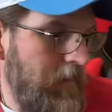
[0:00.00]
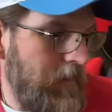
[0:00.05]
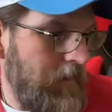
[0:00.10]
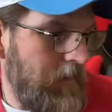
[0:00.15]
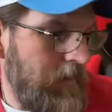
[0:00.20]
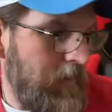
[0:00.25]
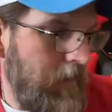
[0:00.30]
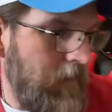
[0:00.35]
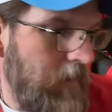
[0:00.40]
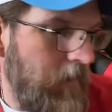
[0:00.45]

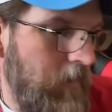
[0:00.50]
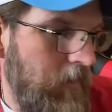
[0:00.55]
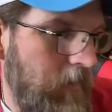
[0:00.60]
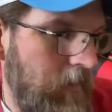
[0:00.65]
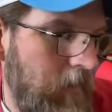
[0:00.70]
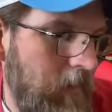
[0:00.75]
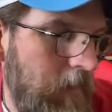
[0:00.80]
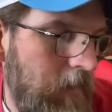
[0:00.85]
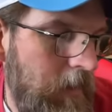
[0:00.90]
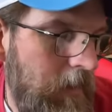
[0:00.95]
so
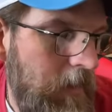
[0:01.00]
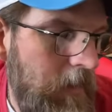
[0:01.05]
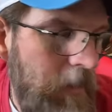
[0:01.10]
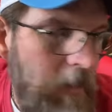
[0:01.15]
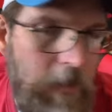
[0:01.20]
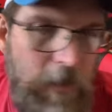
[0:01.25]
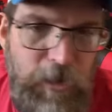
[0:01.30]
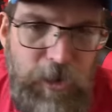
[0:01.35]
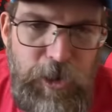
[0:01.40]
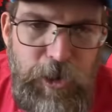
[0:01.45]

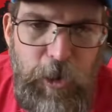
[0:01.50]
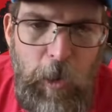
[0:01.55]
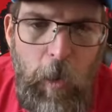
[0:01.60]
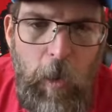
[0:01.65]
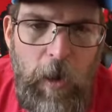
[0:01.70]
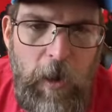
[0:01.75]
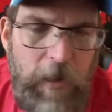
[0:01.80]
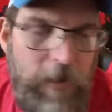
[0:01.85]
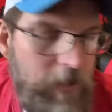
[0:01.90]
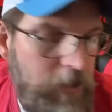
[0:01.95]

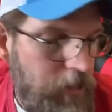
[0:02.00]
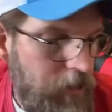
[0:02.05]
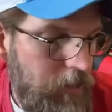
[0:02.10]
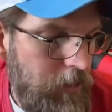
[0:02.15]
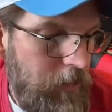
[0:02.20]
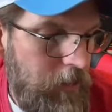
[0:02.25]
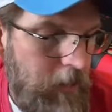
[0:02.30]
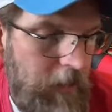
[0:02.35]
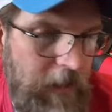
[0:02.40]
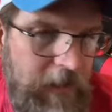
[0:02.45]
George,
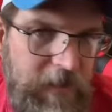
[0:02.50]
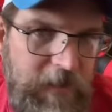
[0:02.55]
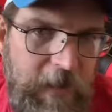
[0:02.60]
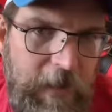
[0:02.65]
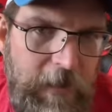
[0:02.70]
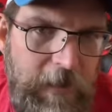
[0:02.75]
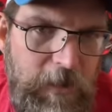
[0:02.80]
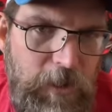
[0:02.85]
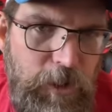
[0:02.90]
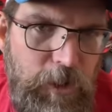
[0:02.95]
is
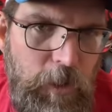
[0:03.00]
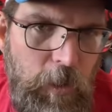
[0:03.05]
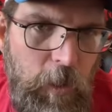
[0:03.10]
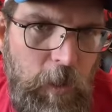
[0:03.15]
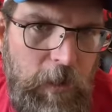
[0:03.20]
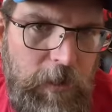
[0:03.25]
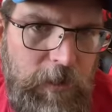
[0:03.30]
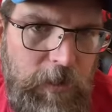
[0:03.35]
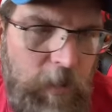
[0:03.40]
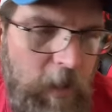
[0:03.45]
there a
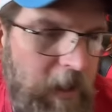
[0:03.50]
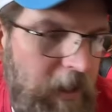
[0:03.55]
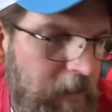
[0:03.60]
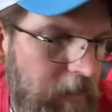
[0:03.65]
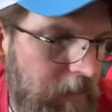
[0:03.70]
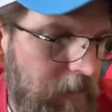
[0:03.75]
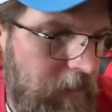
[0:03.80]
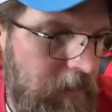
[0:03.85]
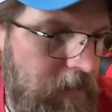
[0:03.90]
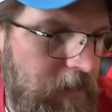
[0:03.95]
George waiting
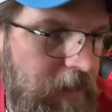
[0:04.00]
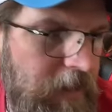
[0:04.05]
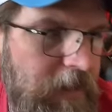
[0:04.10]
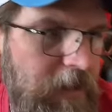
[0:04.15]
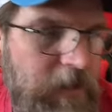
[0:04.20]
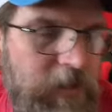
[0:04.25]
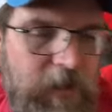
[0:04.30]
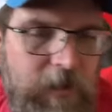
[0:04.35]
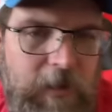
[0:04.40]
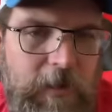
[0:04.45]
for a
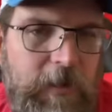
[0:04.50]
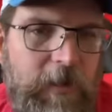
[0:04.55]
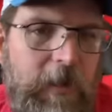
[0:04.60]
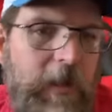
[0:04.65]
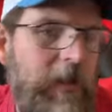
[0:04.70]
signature